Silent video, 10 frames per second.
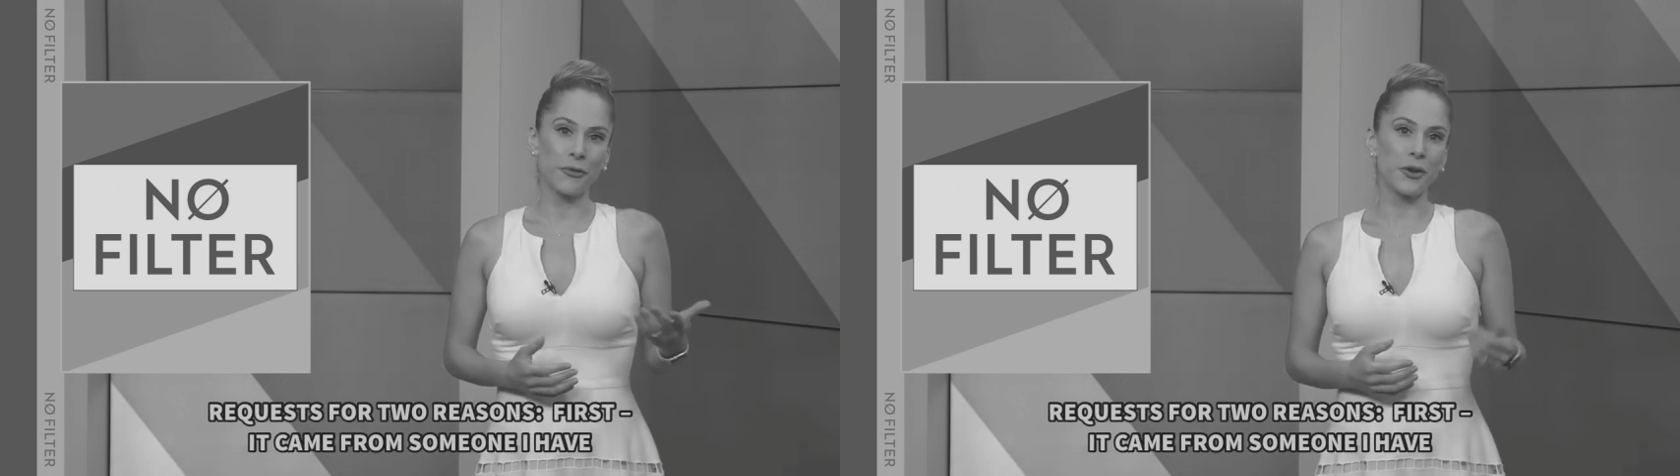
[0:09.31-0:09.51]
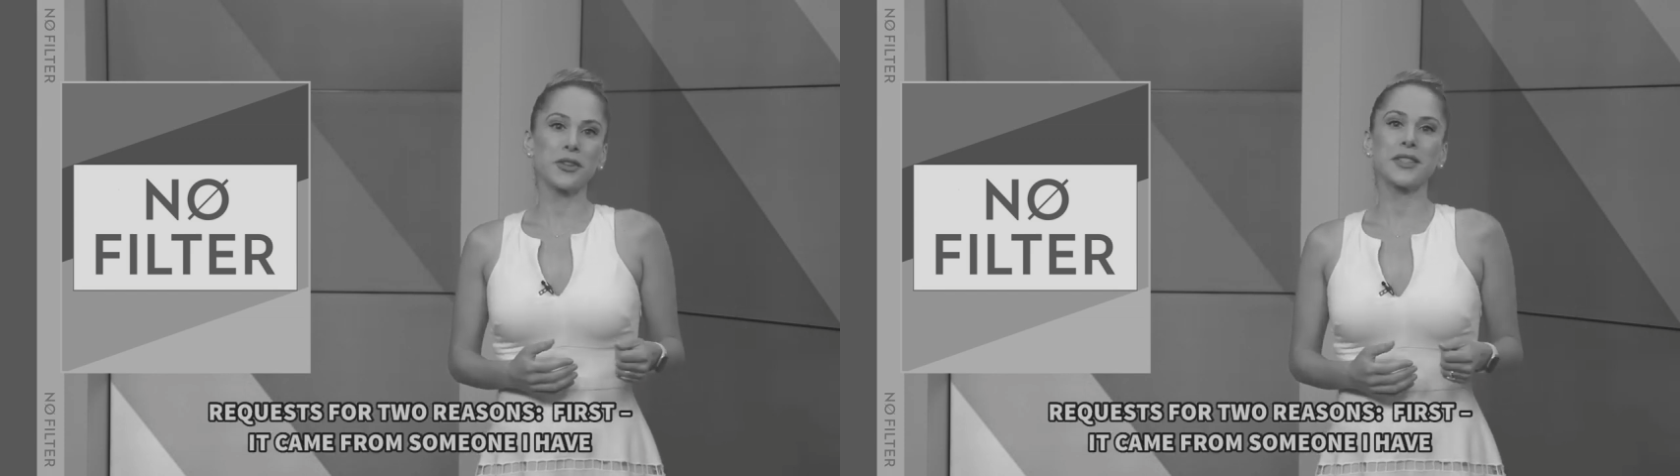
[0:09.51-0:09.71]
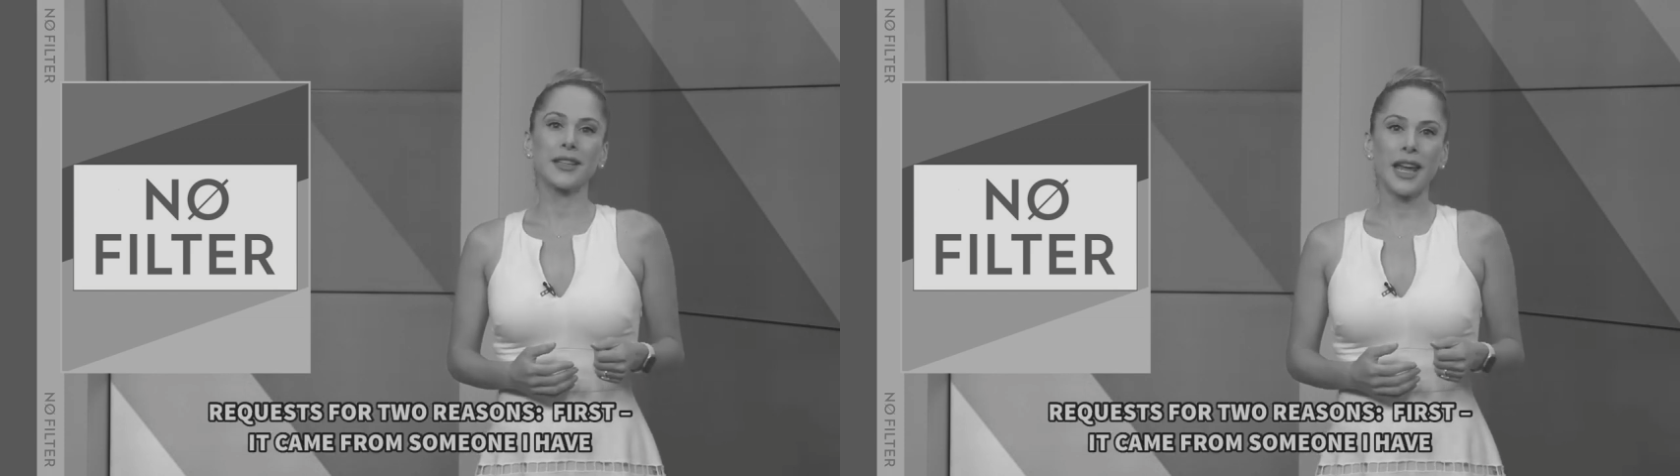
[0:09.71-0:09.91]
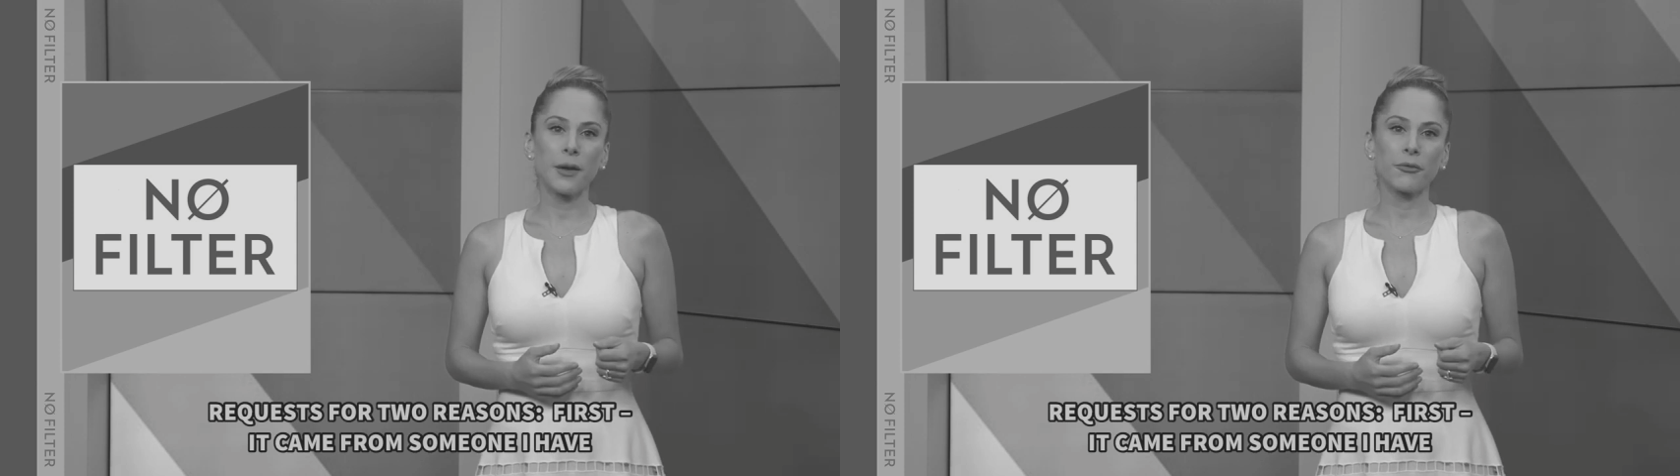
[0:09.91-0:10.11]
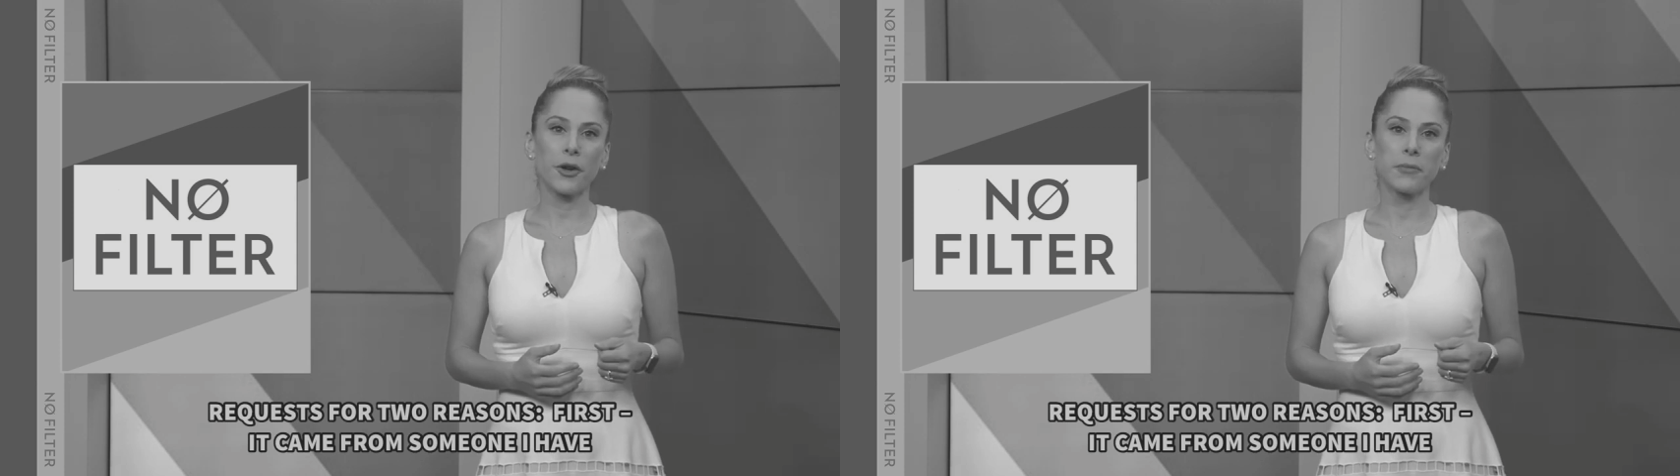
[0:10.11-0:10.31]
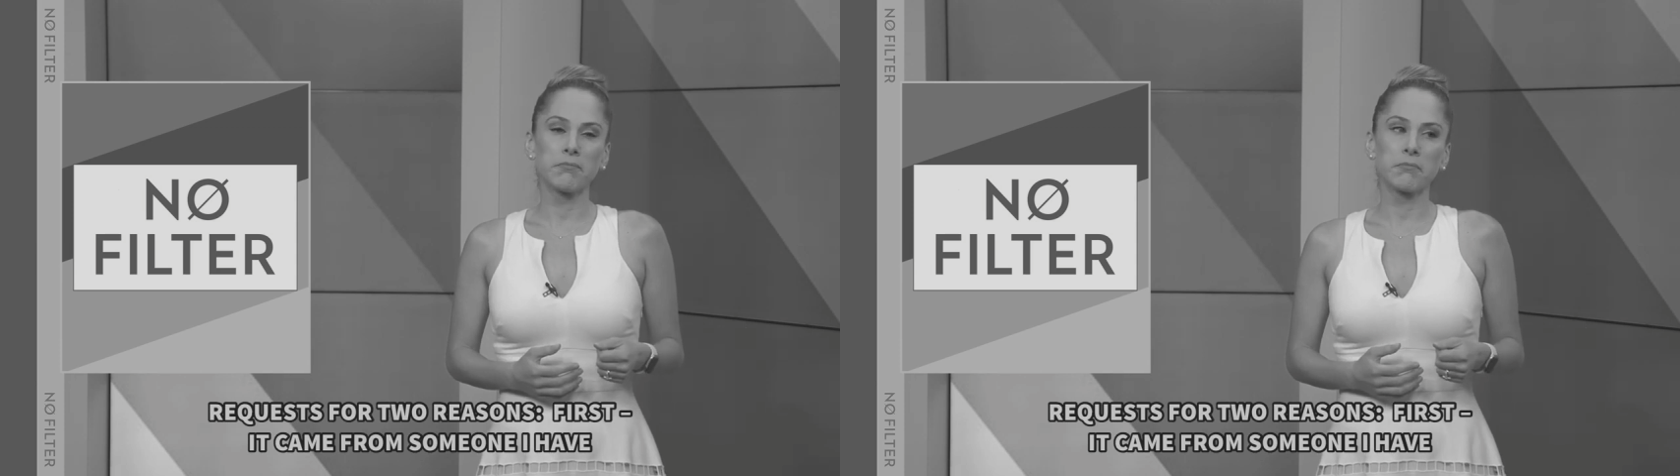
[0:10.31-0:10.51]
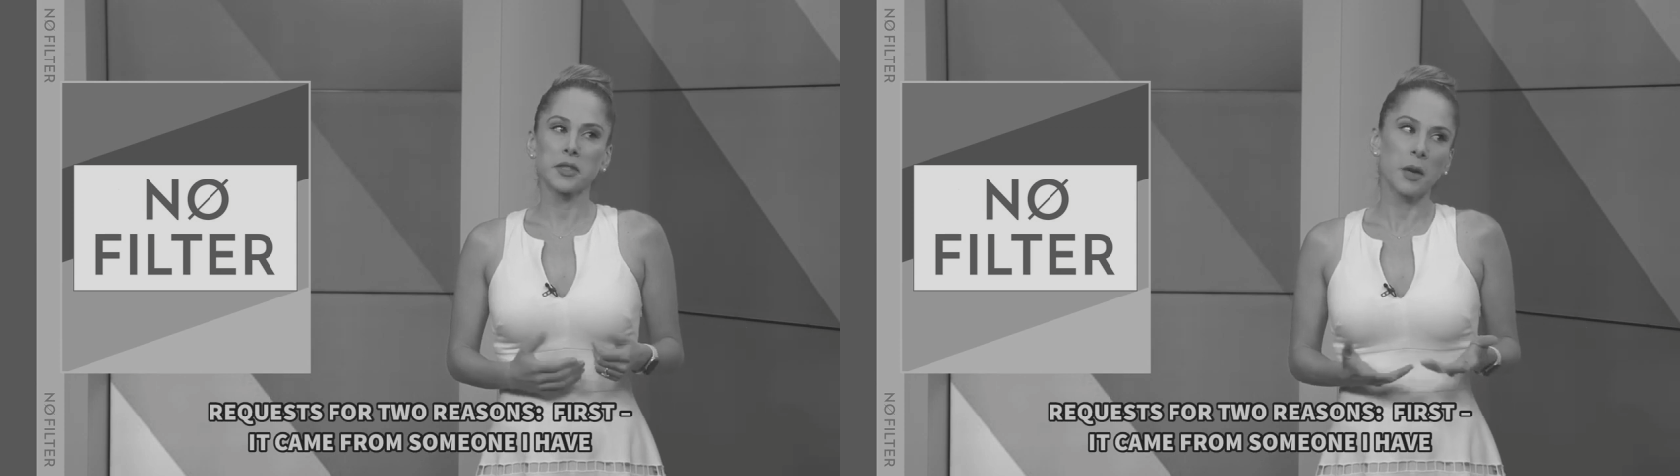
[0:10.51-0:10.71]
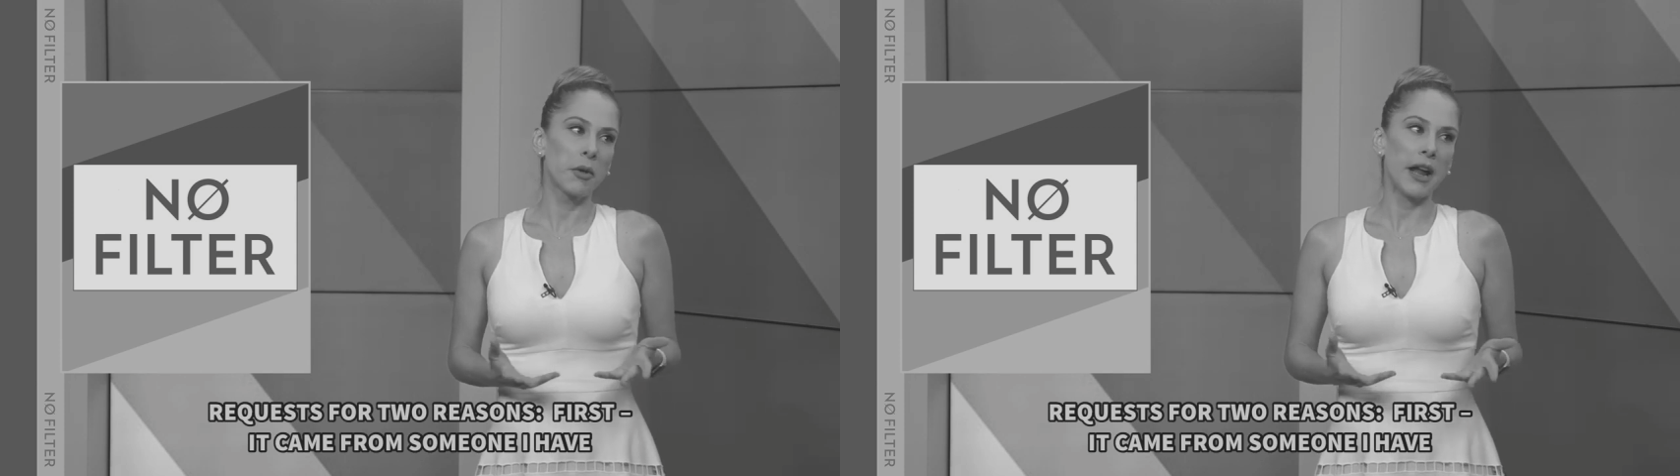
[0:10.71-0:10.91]
First, it came from
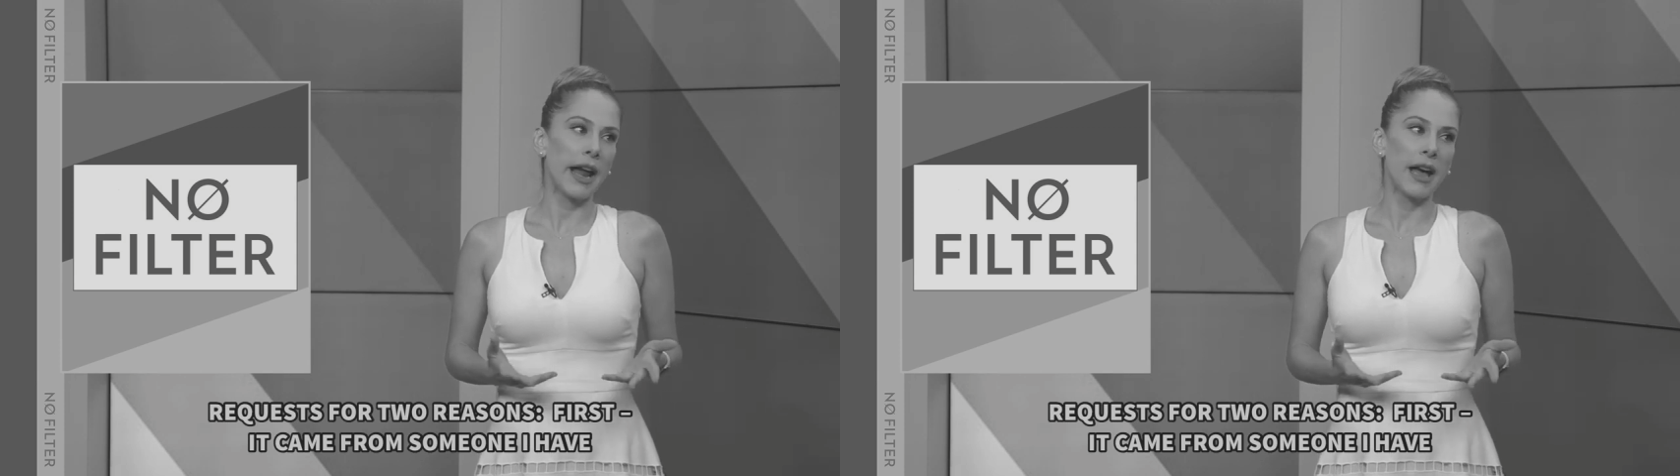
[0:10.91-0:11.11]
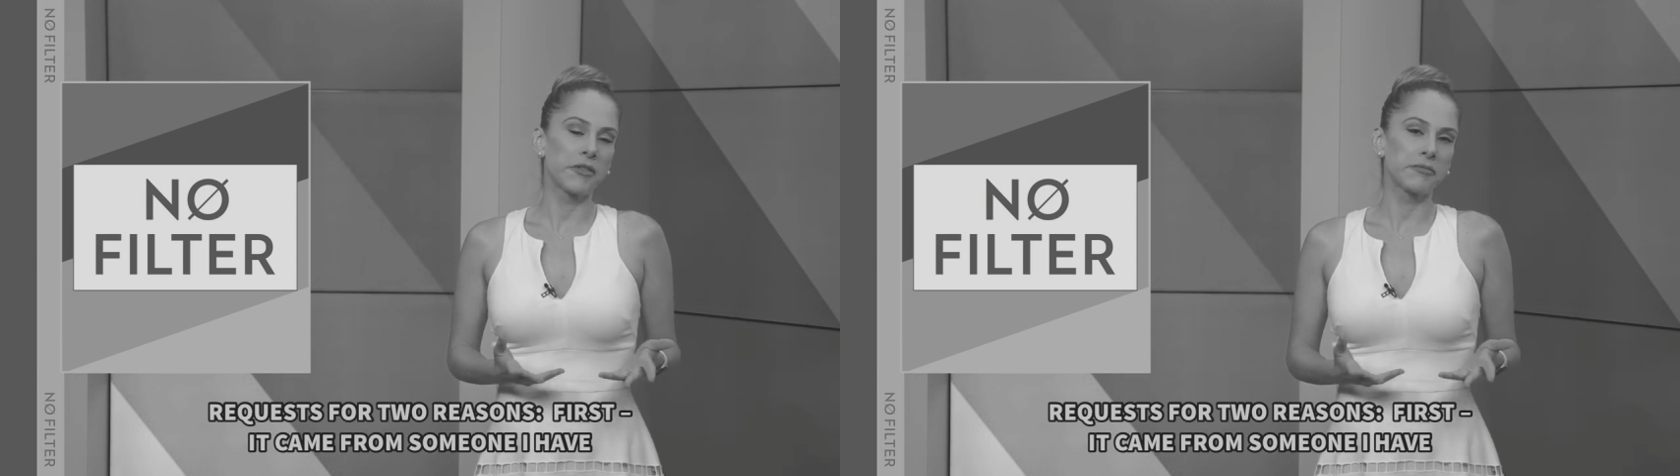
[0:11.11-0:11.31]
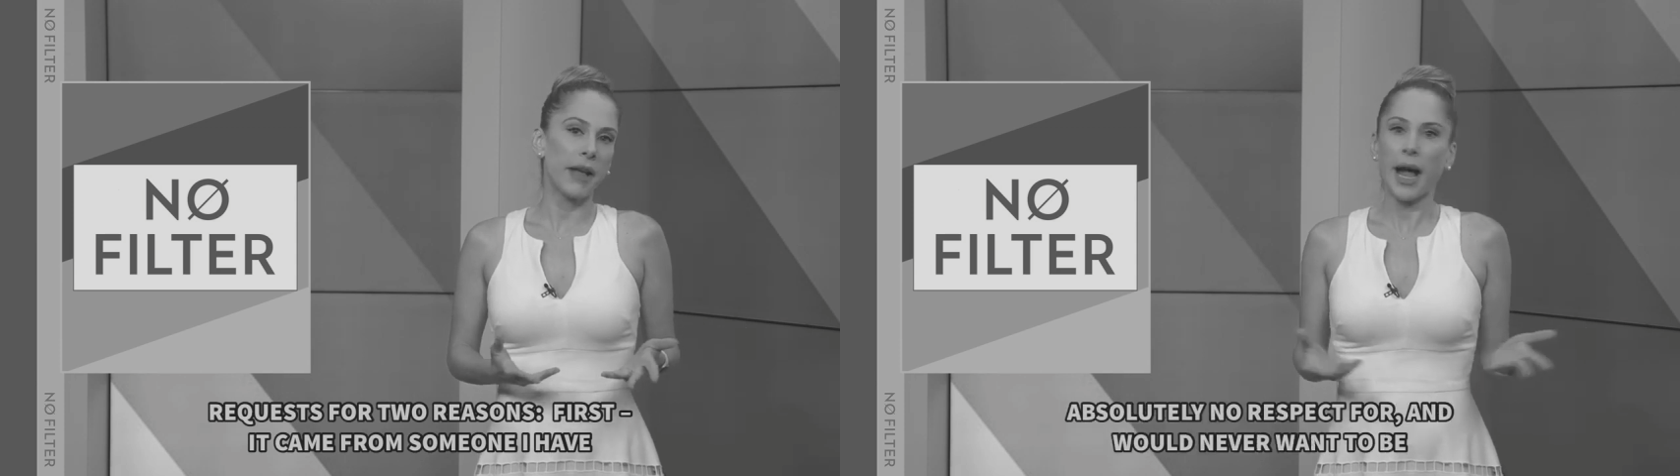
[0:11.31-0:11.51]
someone I have